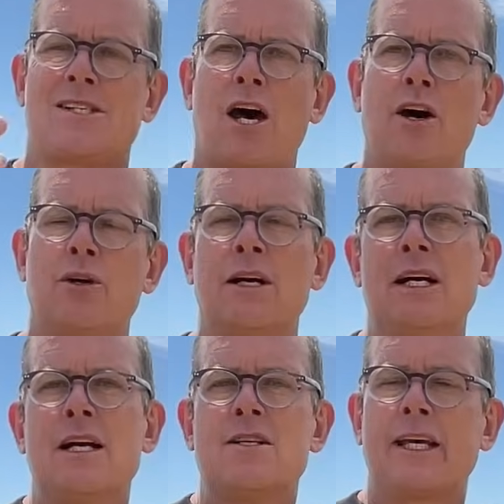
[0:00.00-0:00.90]
so
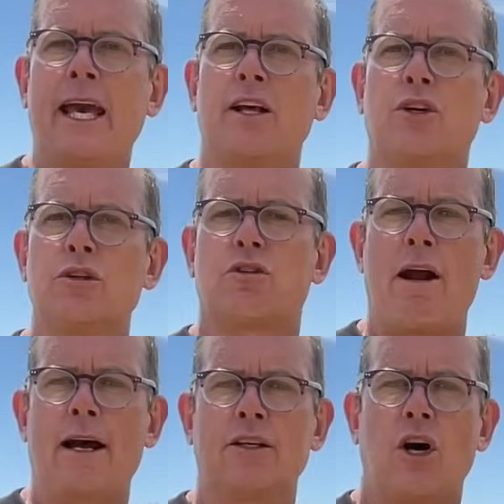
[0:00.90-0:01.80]
to get a good
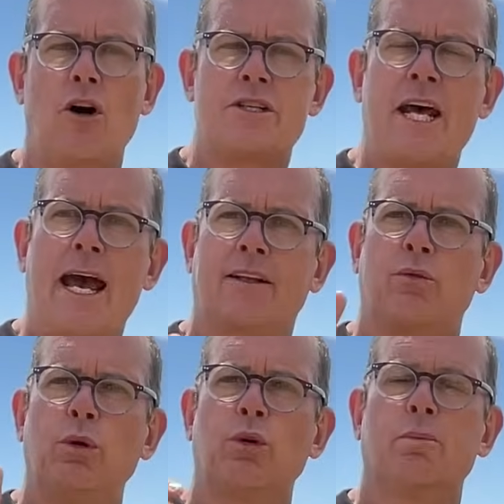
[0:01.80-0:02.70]
ground contact
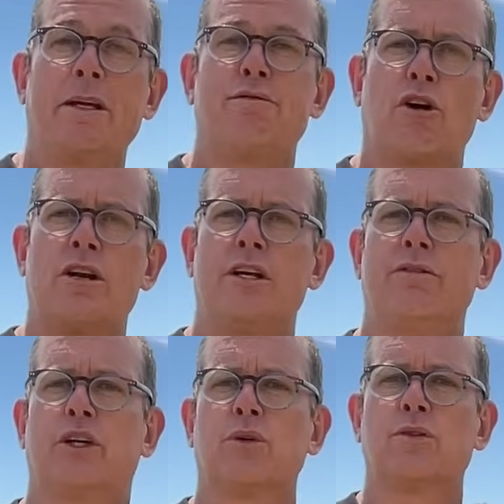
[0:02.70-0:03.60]
will be very
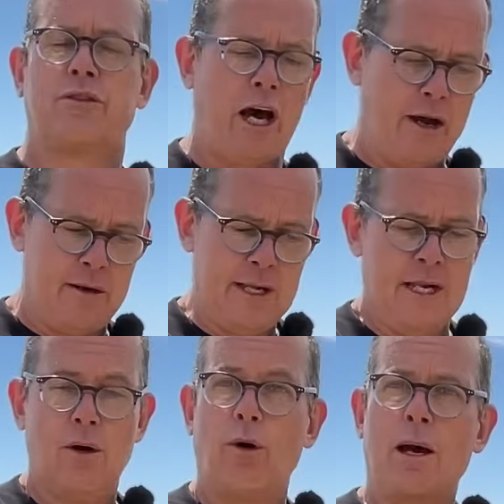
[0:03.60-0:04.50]
difficult. So
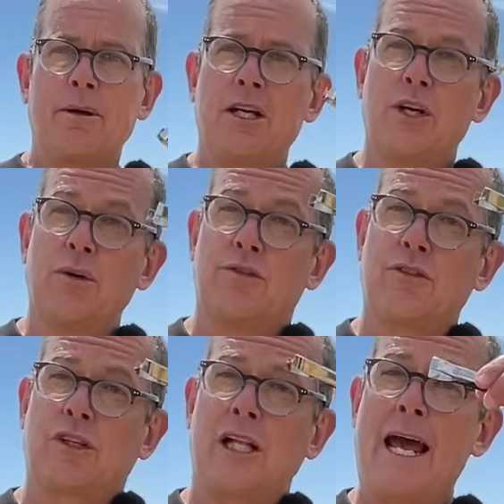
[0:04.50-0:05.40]
what I'm going to do is
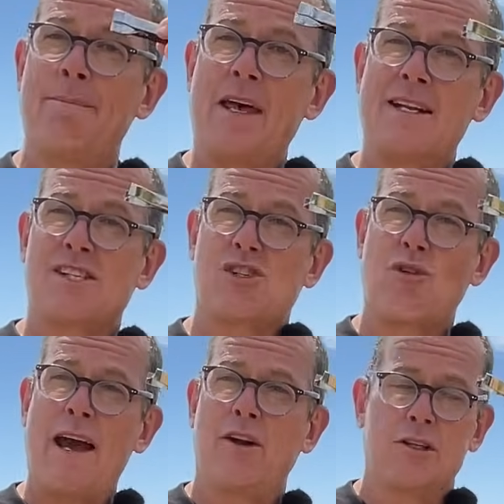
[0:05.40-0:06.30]
just clamp that
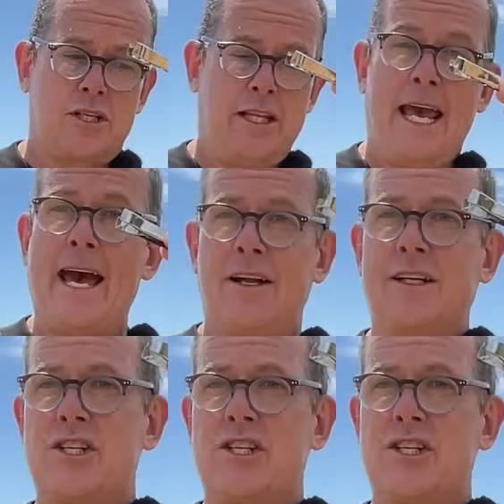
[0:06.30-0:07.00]
straight onto the outer